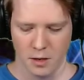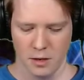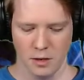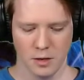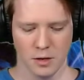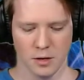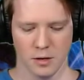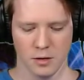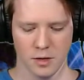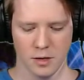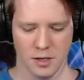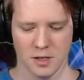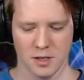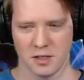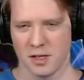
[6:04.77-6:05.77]
You know,
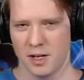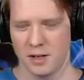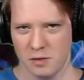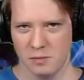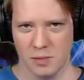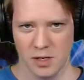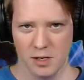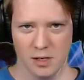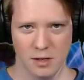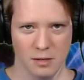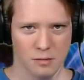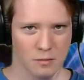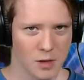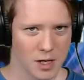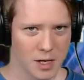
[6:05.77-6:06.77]
it doesn't have to
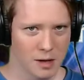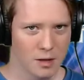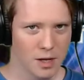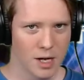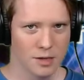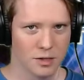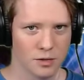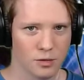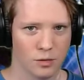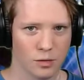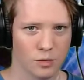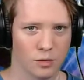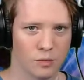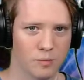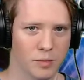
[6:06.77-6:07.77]
be like
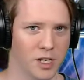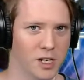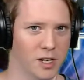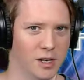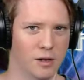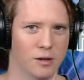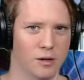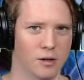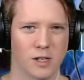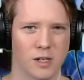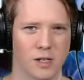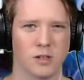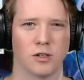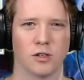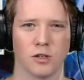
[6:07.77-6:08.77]
classical piano.
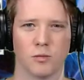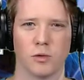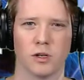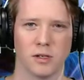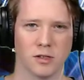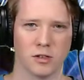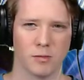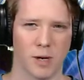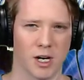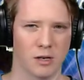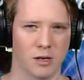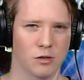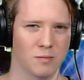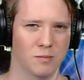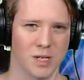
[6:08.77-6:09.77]
That's just what
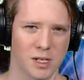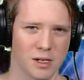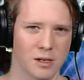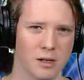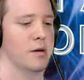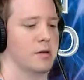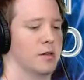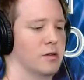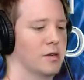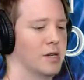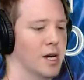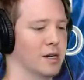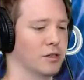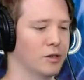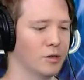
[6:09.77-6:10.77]
inspires me. So
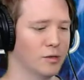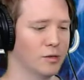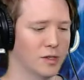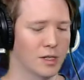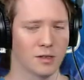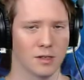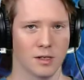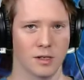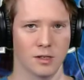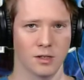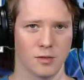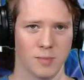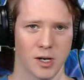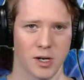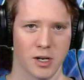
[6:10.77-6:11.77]
yeah, choose things that
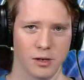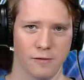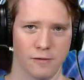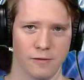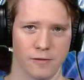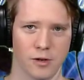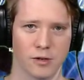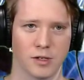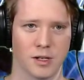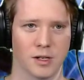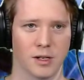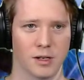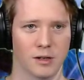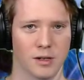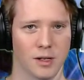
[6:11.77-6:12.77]
inspire you first,
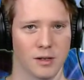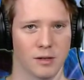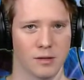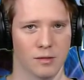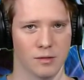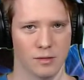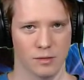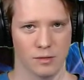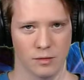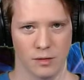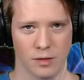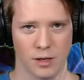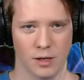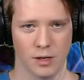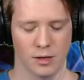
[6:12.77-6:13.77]
and then
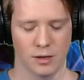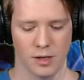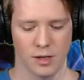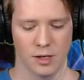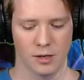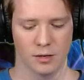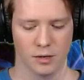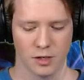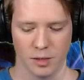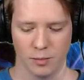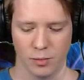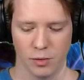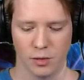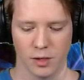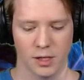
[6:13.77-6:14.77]
that are
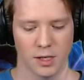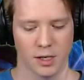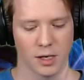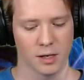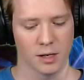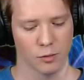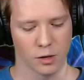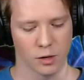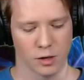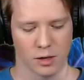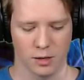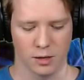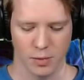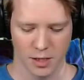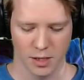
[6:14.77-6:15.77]
simple, and then get more
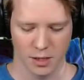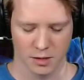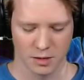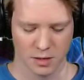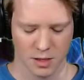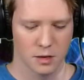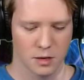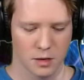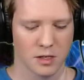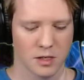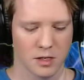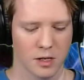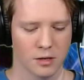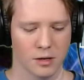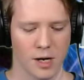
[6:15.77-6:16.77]
complex. Let's
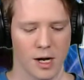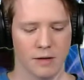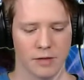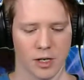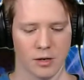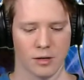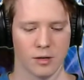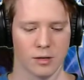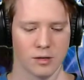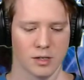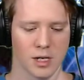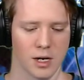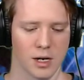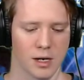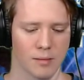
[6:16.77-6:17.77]
say you're having a hard
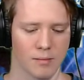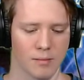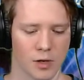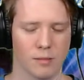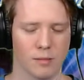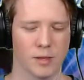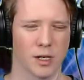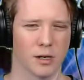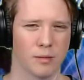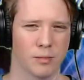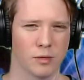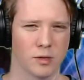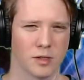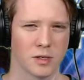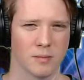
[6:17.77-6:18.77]
time coming up
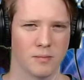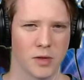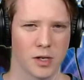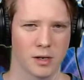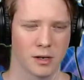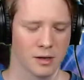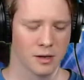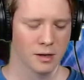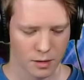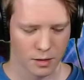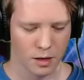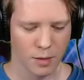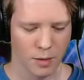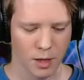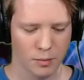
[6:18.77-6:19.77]
with something.
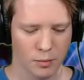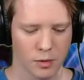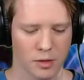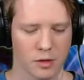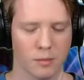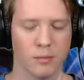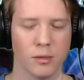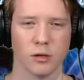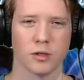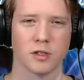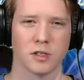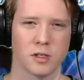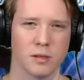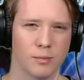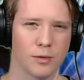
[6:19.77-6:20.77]
Come up with the
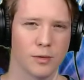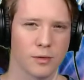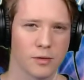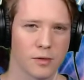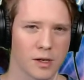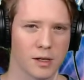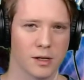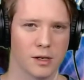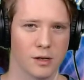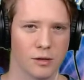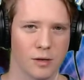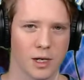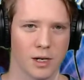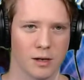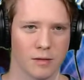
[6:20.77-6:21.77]
most simple thing that you
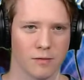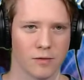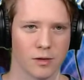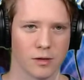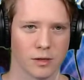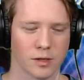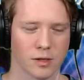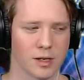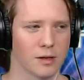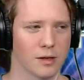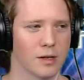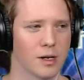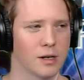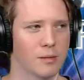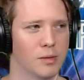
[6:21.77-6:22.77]
can first. Like, a
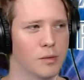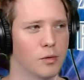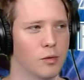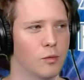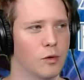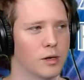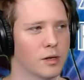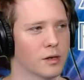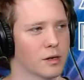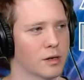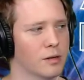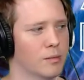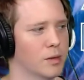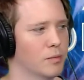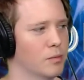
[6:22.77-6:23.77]
lot of people want to
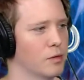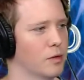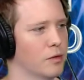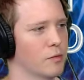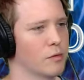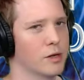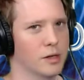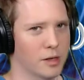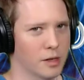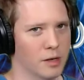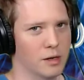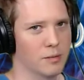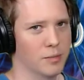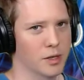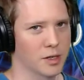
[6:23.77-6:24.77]
come up with really
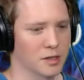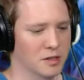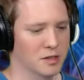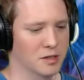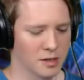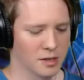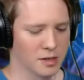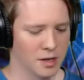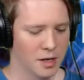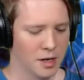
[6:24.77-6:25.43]
complex things.